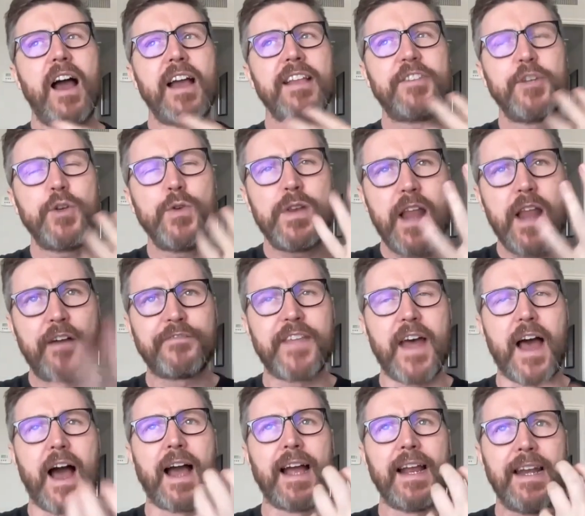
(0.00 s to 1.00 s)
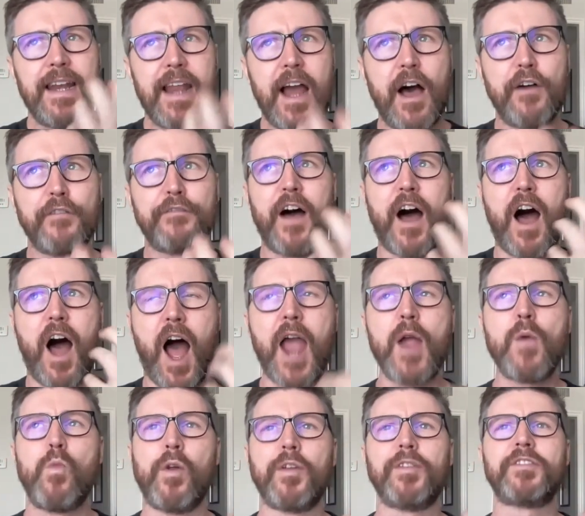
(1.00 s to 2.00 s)
I do love that. I
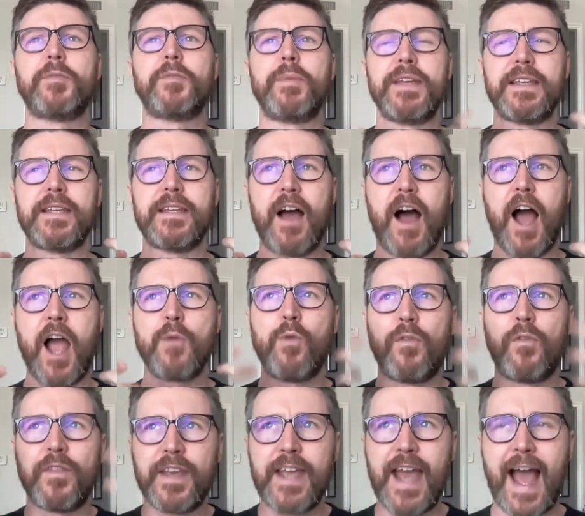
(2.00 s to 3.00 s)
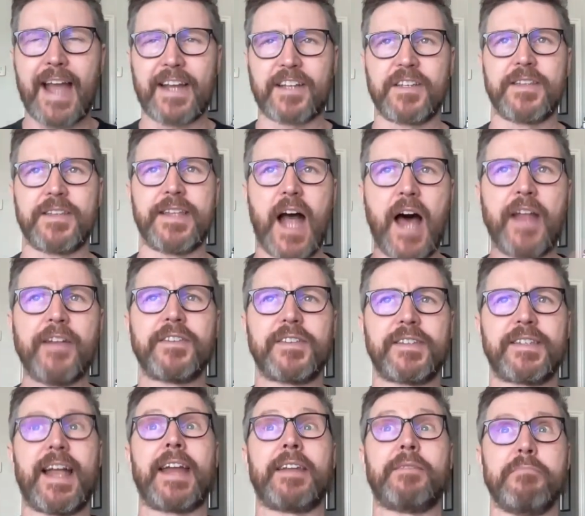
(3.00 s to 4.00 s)
want the actors to
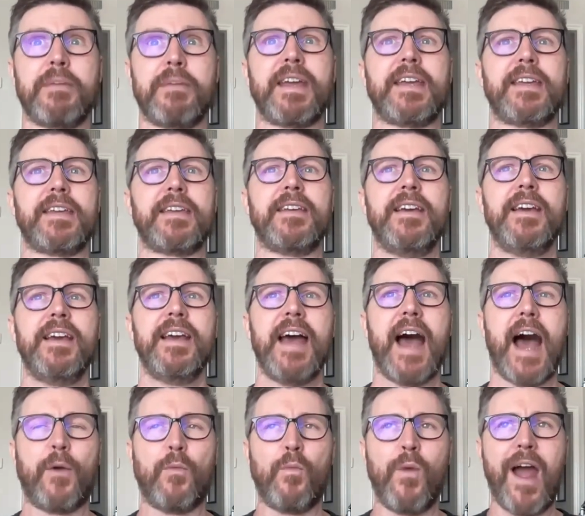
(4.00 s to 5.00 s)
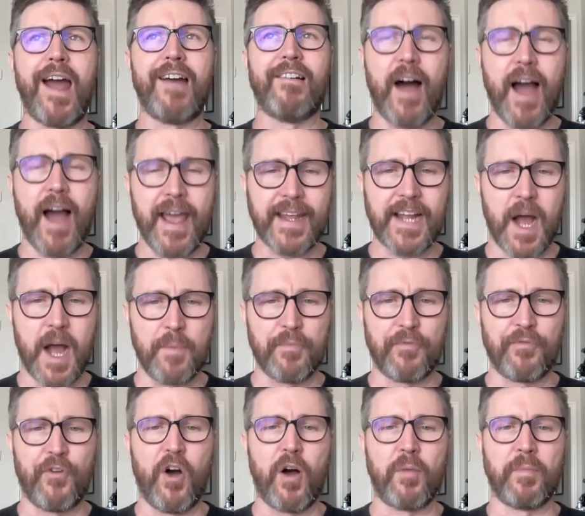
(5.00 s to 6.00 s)
understand me and where I come
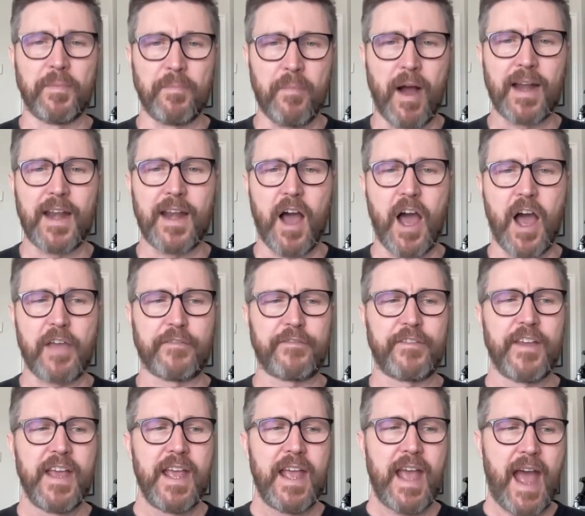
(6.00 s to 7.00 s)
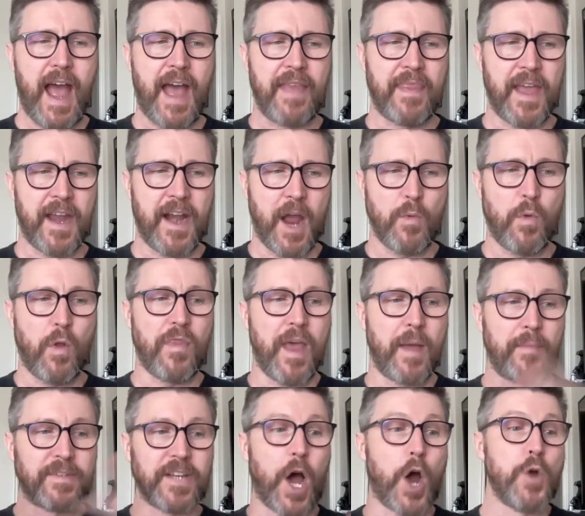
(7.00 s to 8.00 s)
from and my life. And then I want
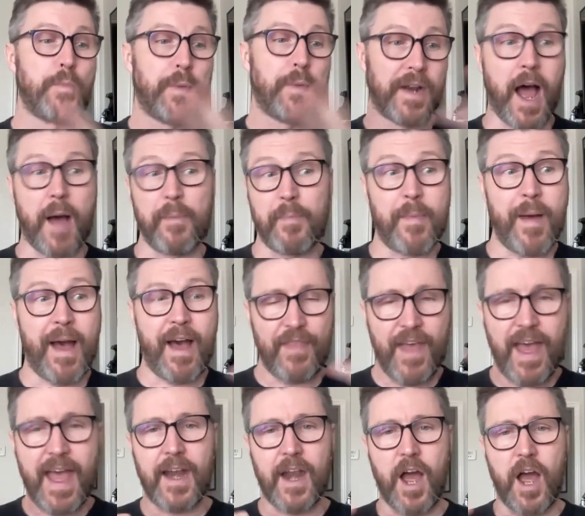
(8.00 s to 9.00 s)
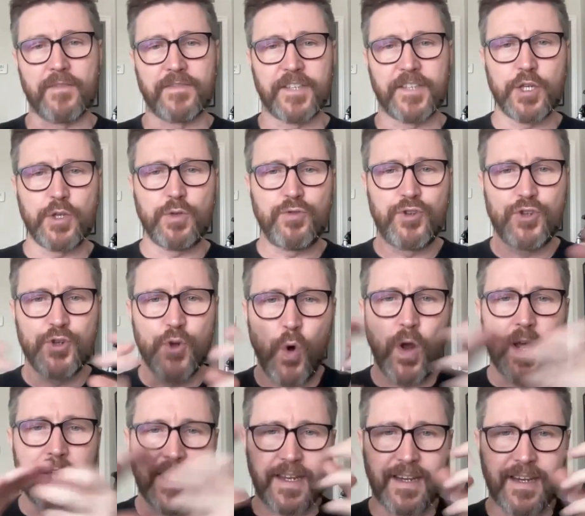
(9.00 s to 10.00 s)
them to open up about their life. So you
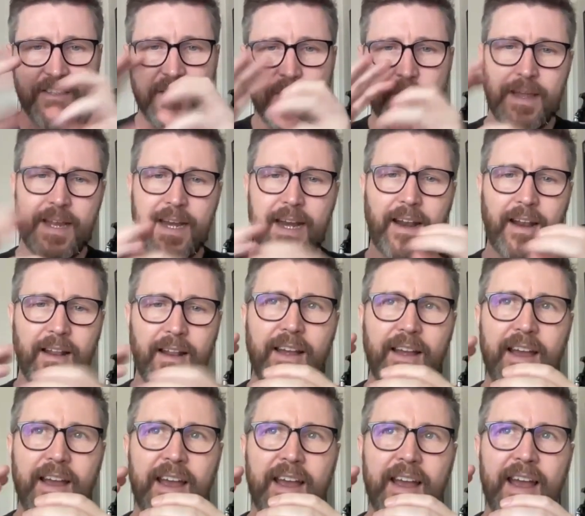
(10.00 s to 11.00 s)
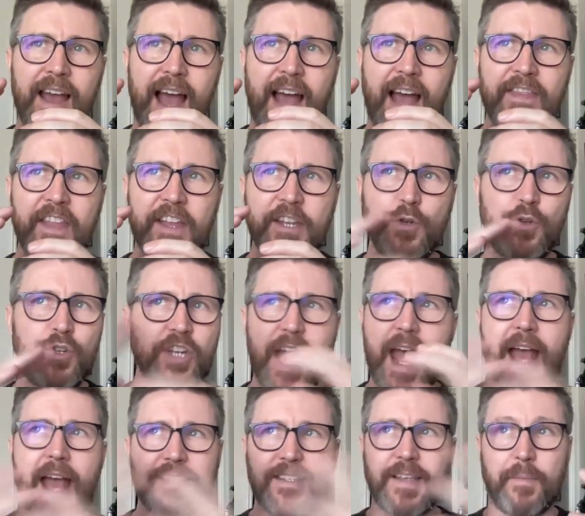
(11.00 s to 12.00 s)
join in the middle and then you
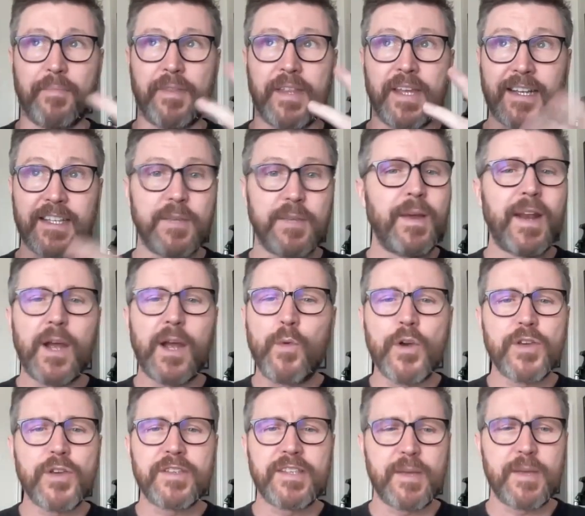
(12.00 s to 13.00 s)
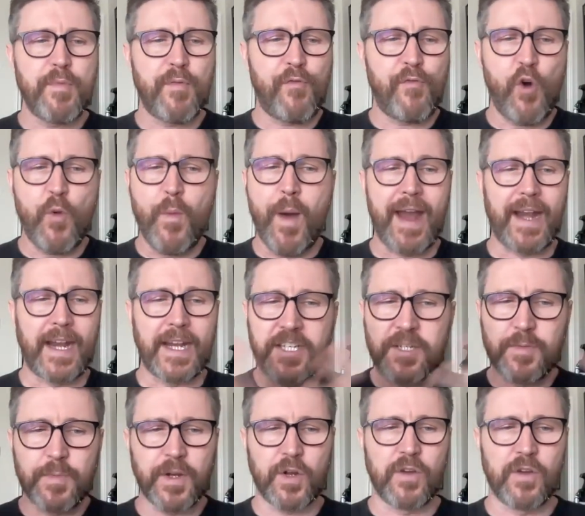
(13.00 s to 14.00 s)
share something. It's a bit like what you said before about an
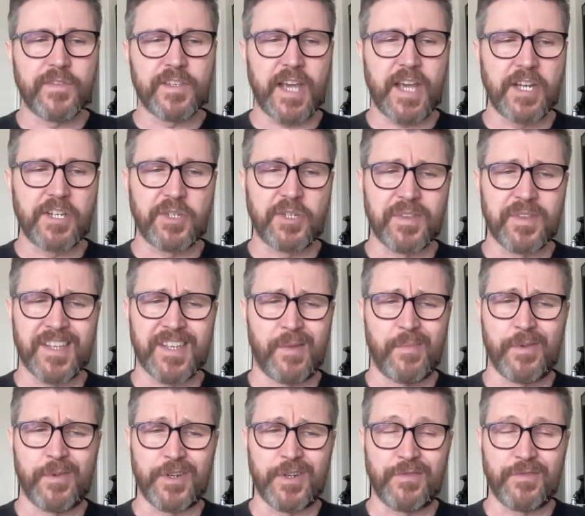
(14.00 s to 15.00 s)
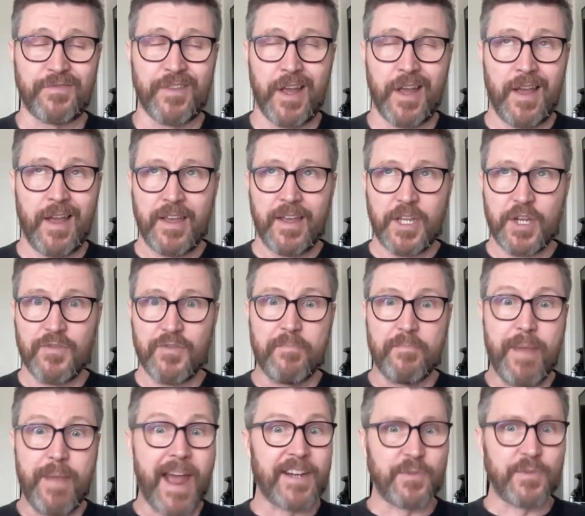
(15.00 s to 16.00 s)
intimate conversation with someone you're in
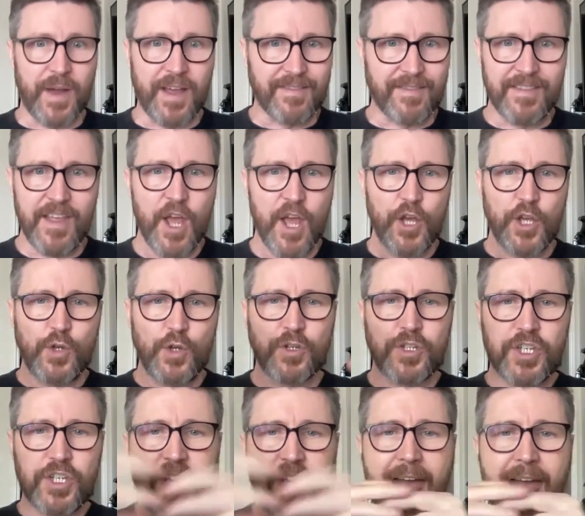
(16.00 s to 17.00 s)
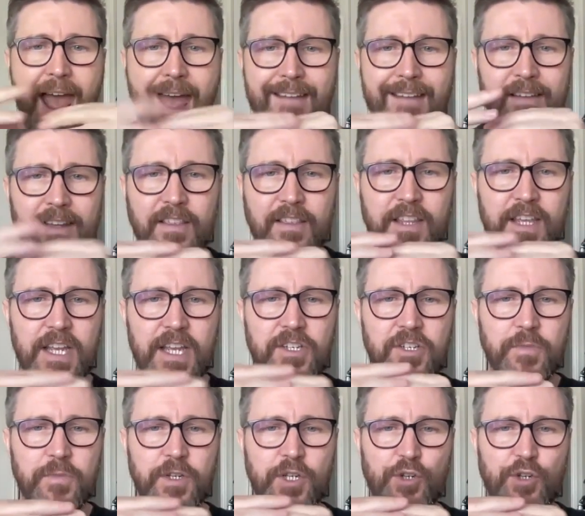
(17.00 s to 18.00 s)
bed with. You're sharing the
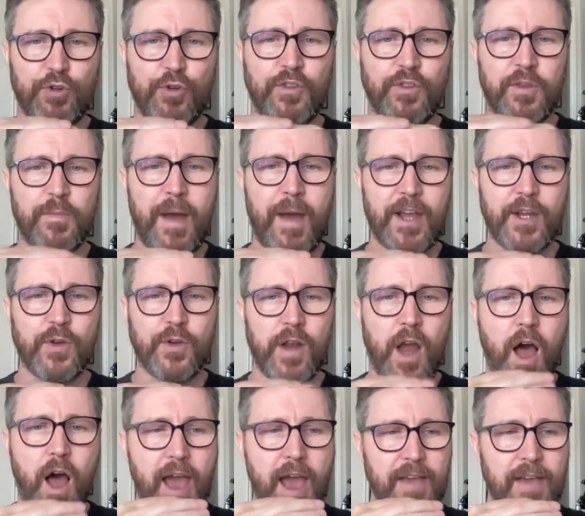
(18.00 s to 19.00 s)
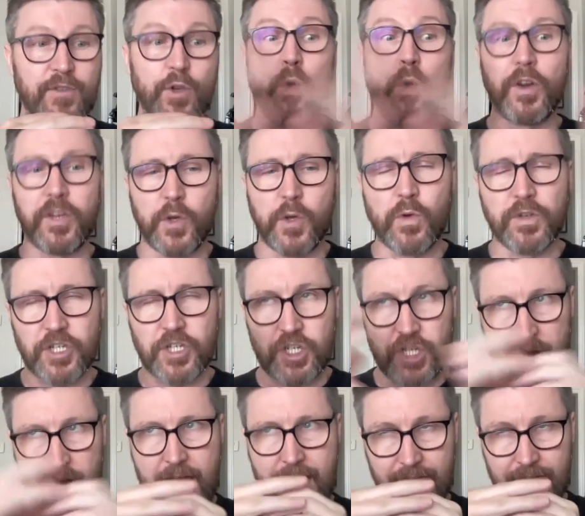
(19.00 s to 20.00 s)
intimate truth about your lives, or what you want to
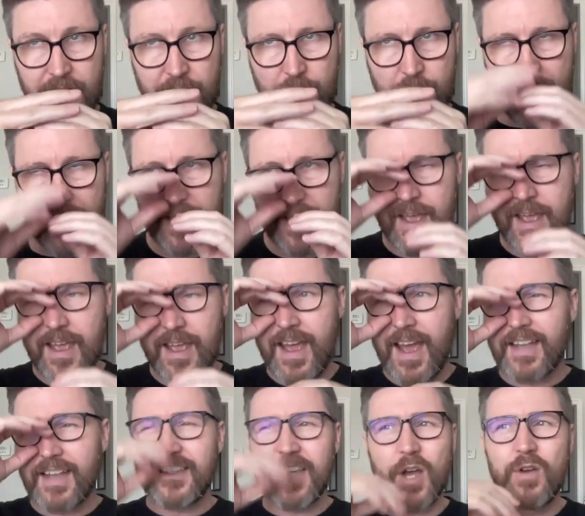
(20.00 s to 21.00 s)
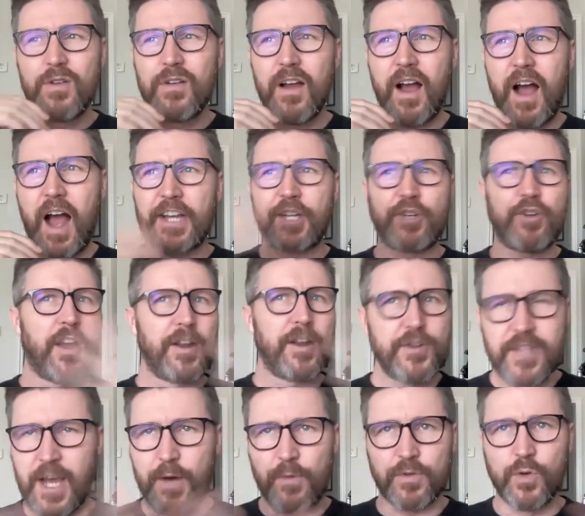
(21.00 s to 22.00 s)
share anyway. And so I try and
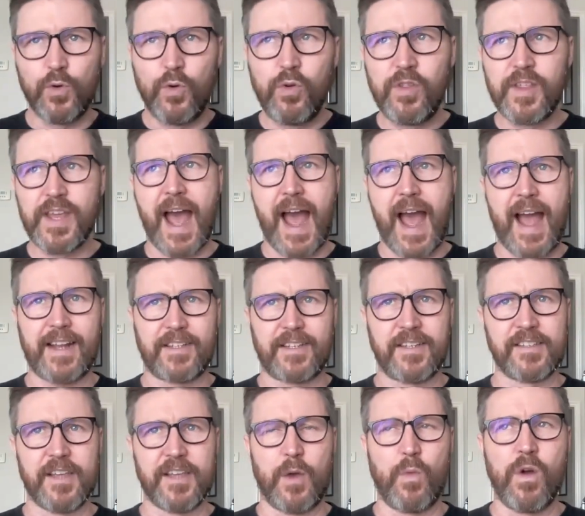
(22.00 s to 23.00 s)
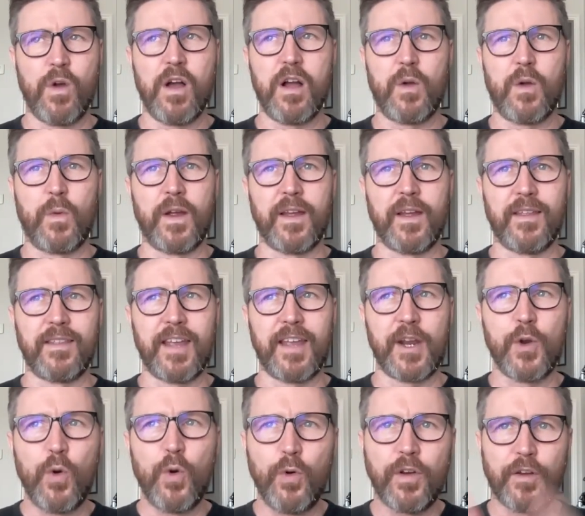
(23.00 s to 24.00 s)
do that with all the actors I work with,
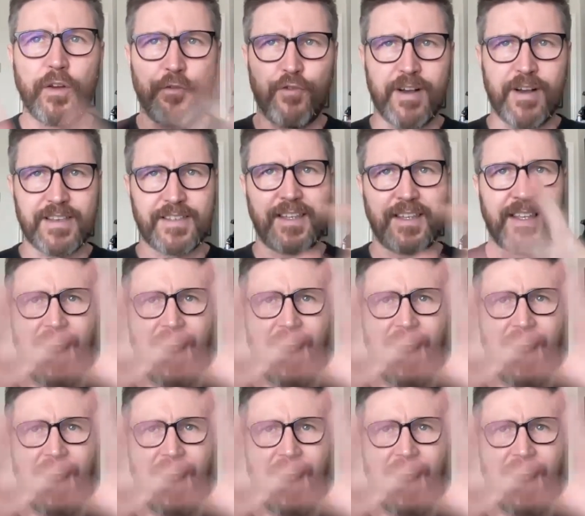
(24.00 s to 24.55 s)
in order for us to